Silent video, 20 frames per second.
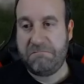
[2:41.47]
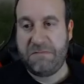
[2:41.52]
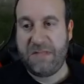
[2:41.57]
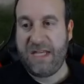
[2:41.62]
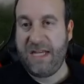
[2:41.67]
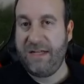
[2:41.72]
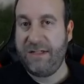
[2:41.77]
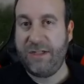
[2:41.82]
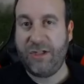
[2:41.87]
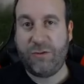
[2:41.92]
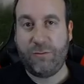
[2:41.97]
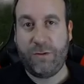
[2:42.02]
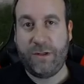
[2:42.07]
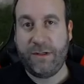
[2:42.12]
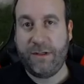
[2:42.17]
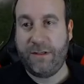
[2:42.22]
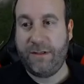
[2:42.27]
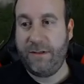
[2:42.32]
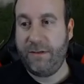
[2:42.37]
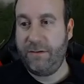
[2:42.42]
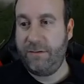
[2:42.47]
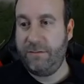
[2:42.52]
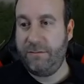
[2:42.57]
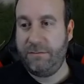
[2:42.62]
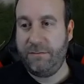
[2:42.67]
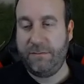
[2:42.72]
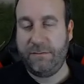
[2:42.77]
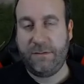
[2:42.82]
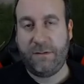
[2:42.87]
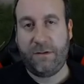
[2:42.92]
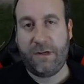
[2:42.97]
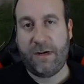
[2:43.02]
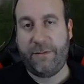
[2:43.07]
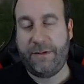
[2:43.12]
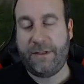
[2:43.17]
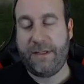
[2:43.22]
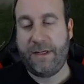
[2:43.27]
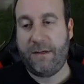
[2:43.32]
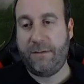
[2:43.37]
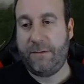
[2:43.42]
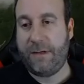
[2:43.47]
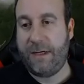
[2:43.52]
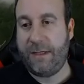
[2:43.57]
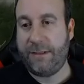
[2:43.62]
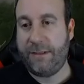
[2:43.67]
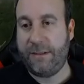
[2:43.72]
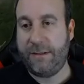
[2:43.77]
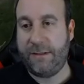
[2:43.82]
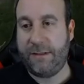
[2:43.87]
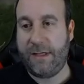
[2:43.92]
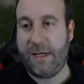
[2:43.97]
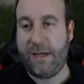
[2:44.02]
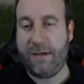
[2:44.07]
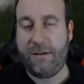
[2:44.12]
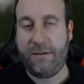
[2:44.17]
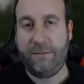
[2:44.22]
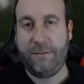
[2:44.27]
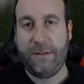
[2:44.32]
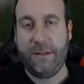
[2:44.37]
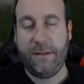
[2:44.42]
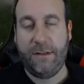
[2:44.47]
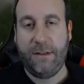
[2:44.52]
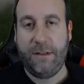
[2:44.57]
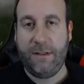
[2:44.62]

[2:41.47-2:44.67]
Easiest one to do, grab a Tal Rasha's helm.